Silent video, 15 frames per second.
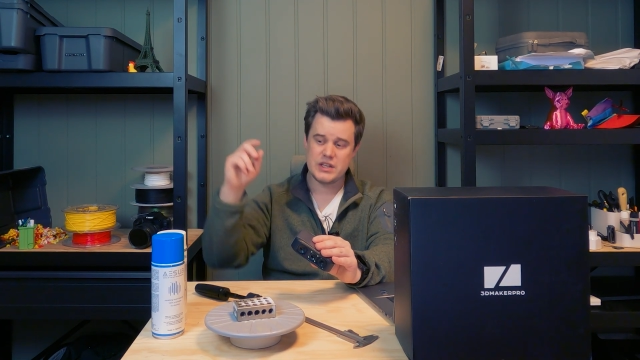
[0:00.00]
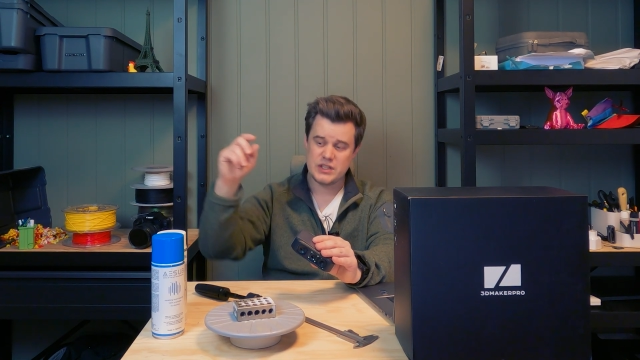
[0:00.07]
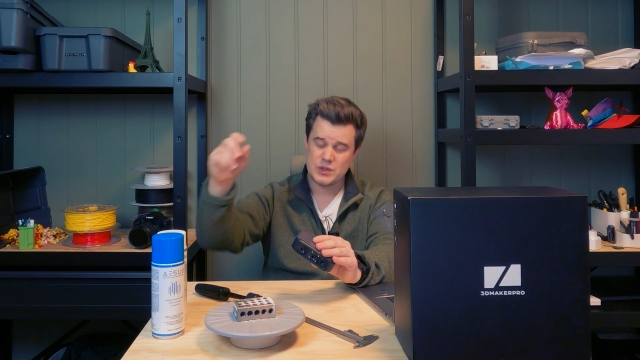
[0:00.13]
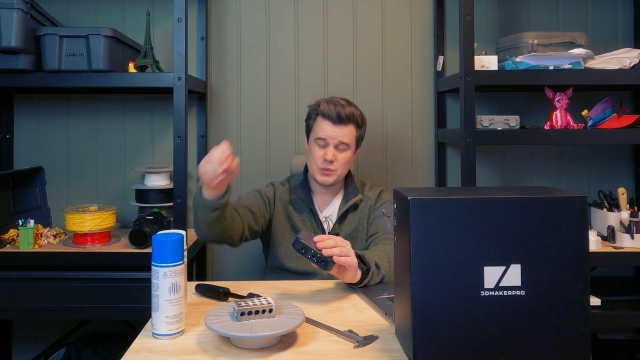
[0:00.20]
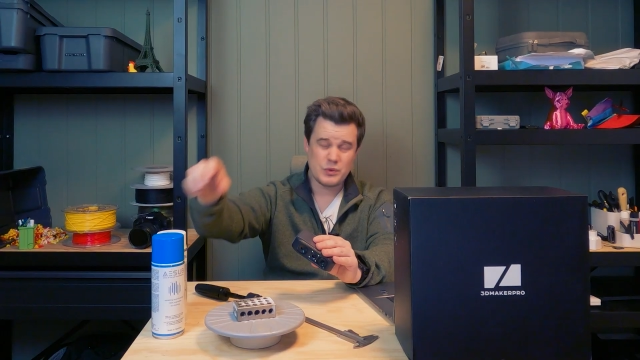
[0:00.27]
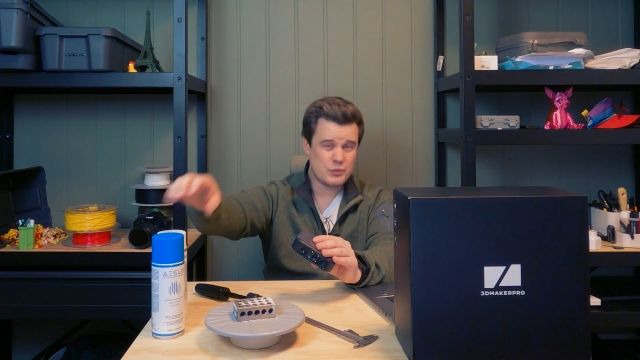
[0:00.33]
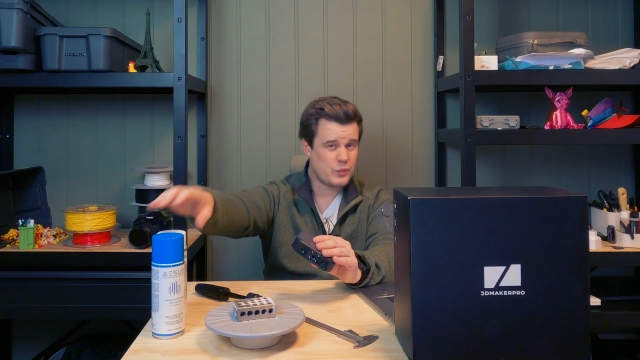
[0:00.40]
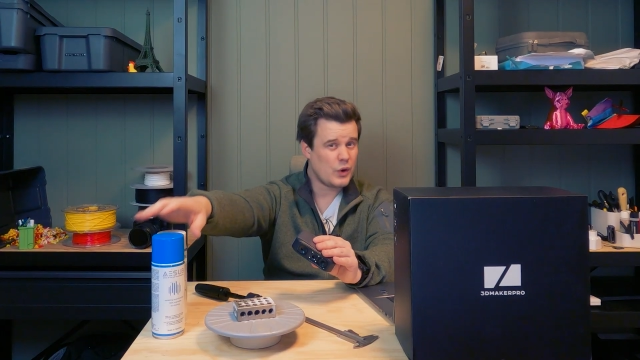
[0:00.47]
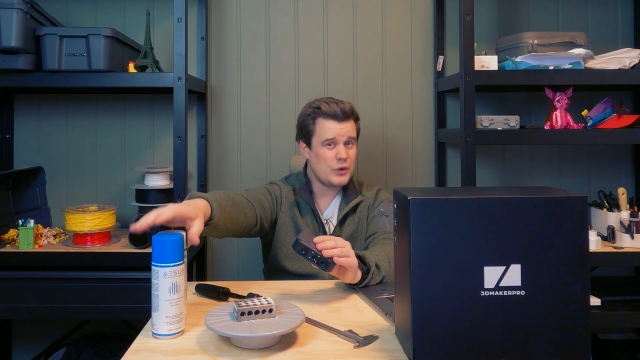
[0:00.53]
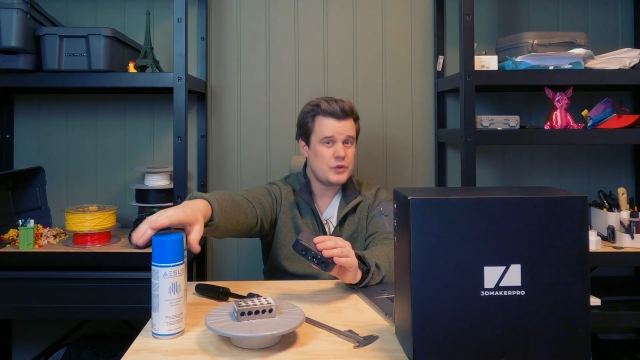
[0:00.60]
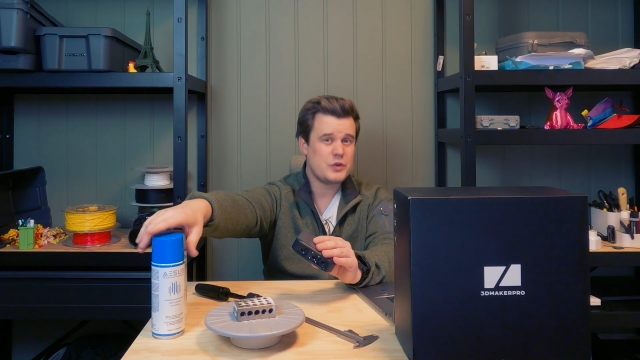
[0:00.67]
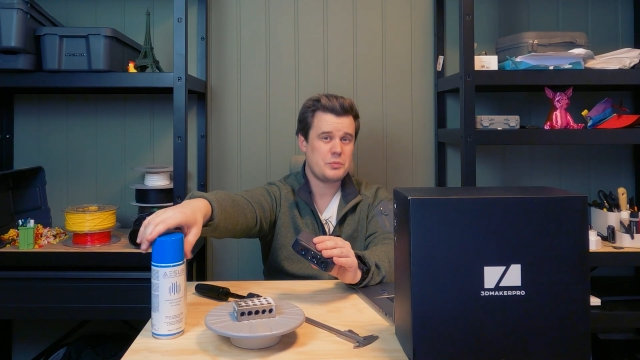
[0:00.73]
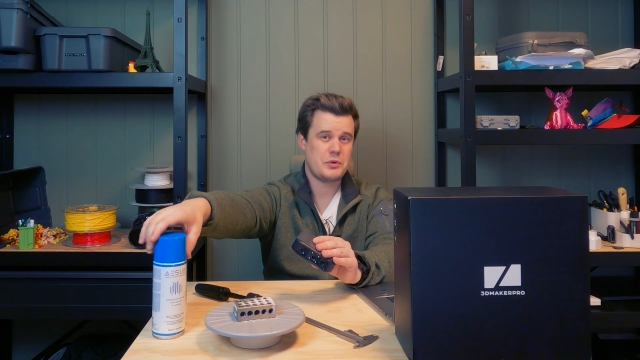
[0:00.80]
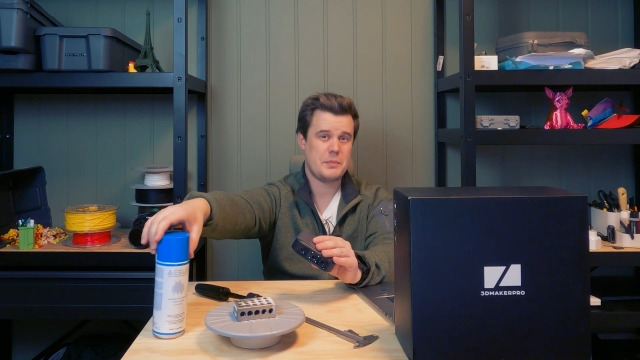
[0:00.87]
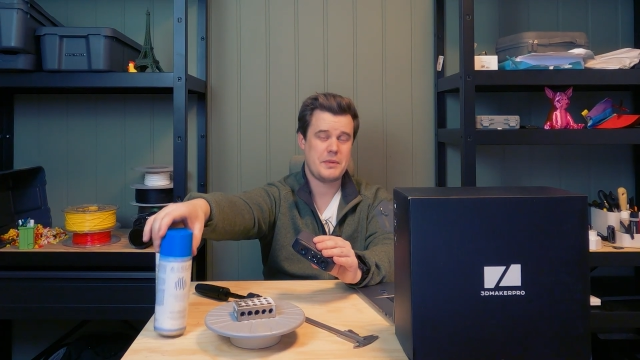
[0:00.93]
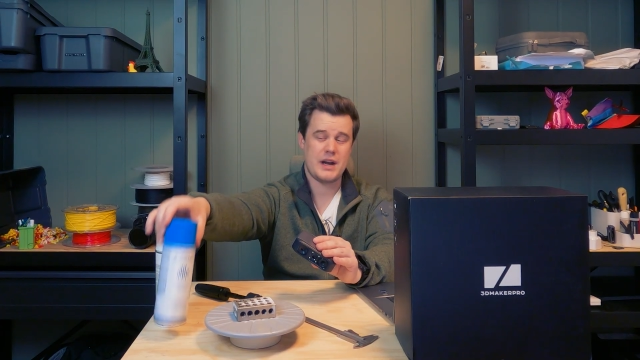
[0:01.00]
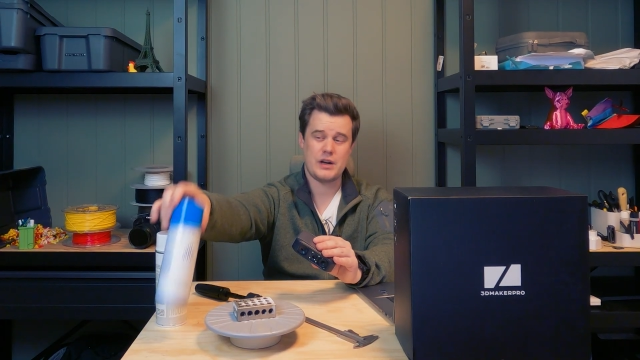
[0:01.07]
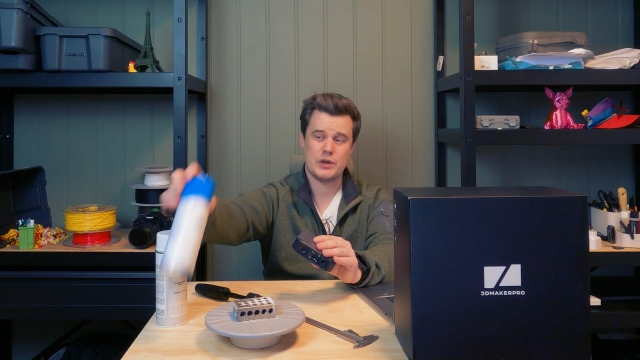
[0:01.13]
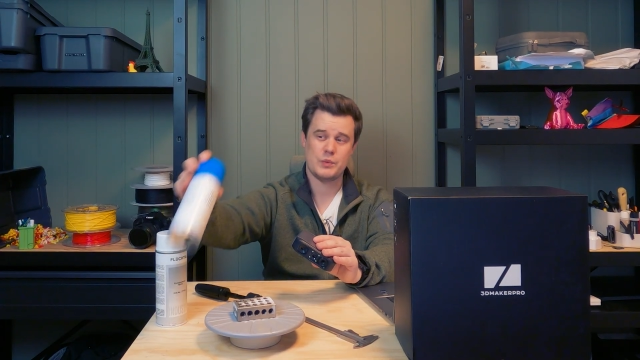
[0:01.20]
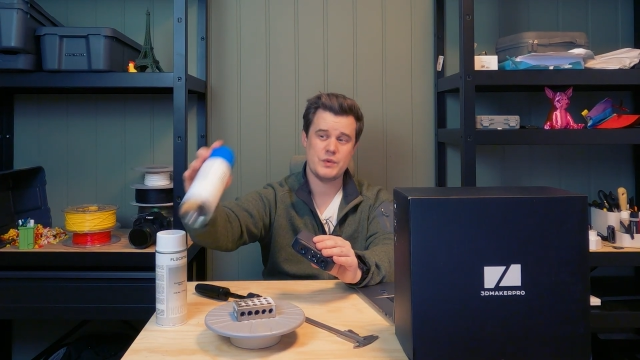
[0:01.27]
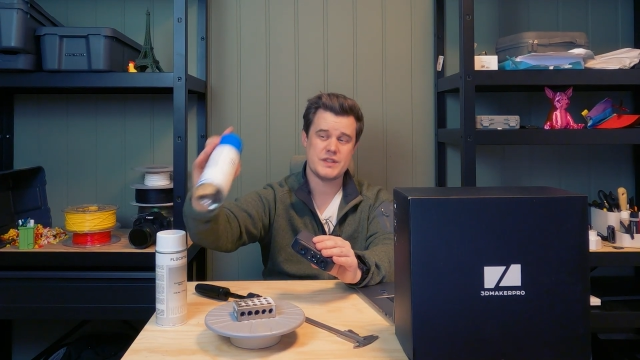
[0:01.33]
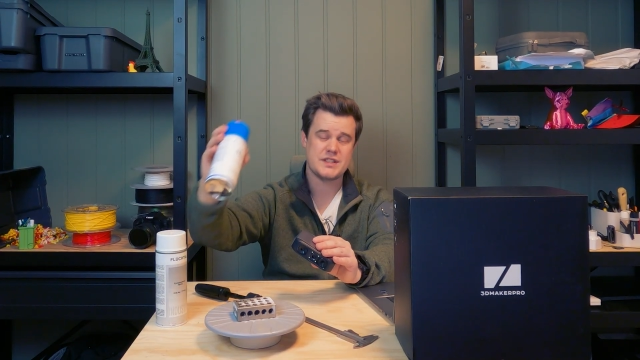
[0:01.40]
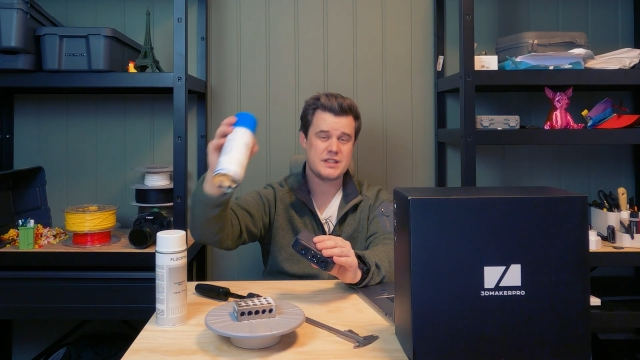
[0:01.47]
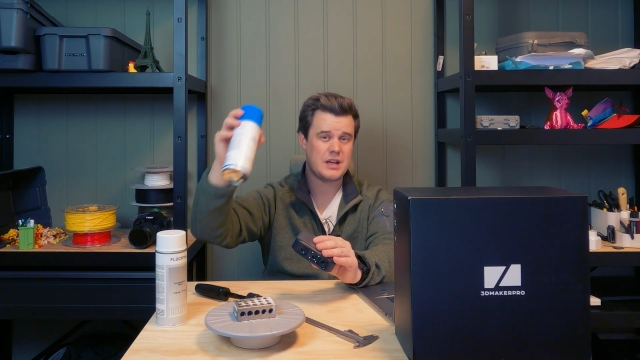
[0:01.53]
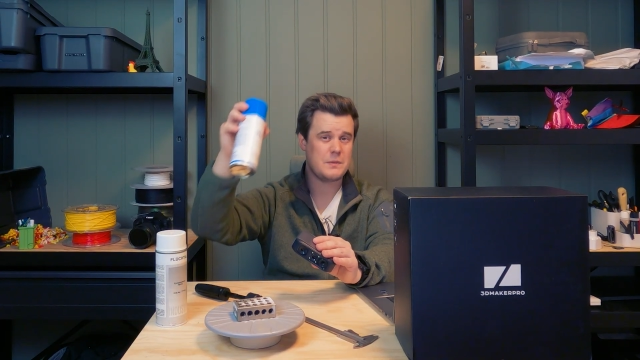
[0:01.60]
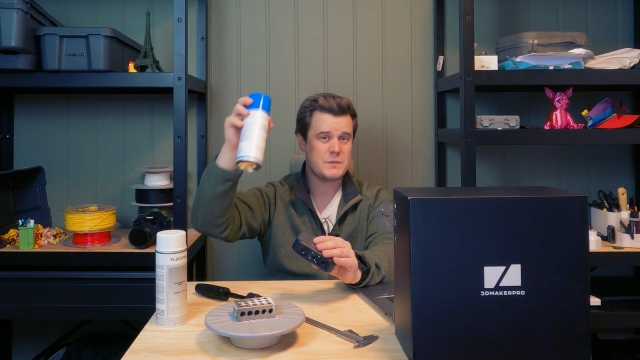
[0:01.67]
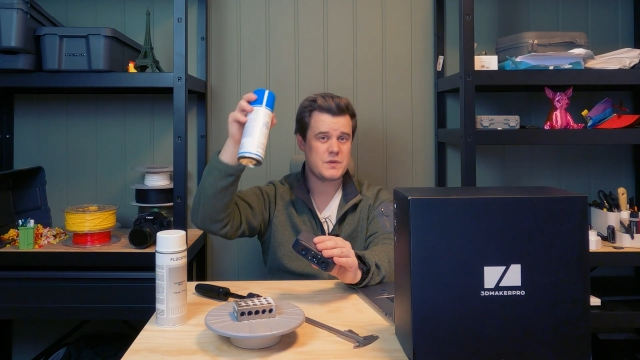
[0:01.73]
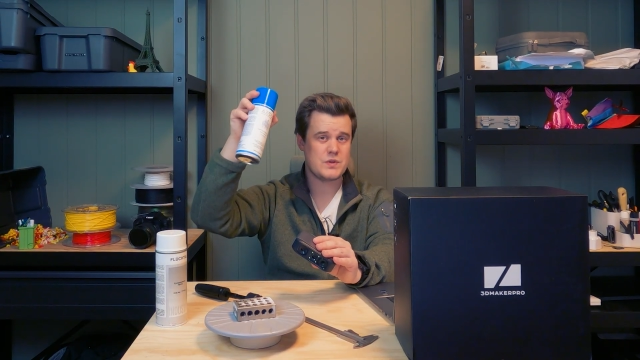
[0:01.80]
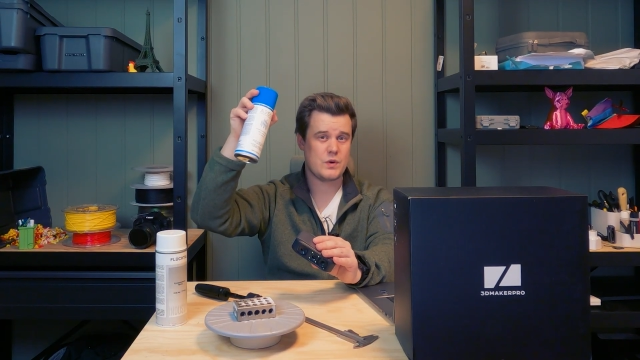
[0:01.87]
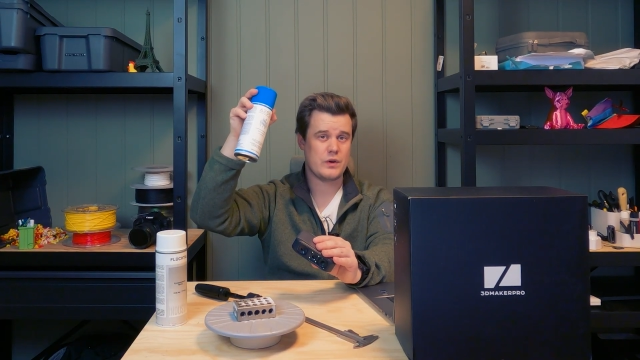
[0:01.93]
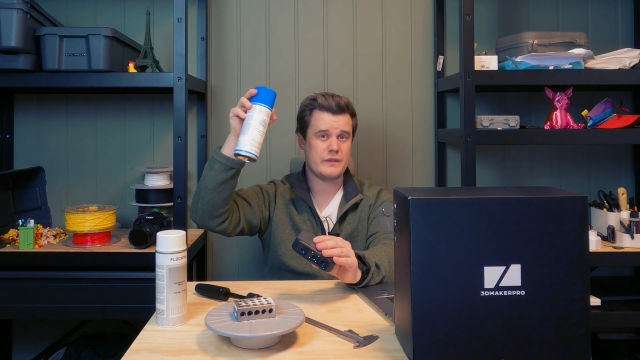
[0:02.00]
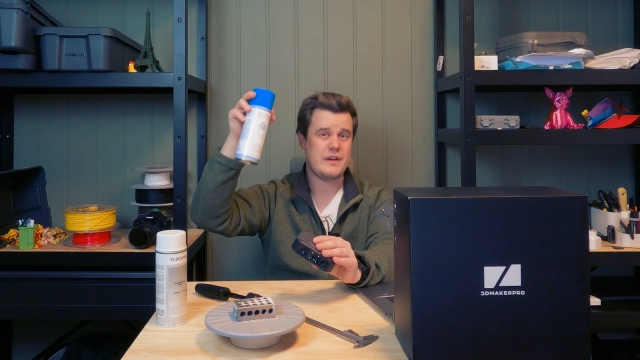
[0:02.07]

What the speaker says: you would want to prepare it with some sort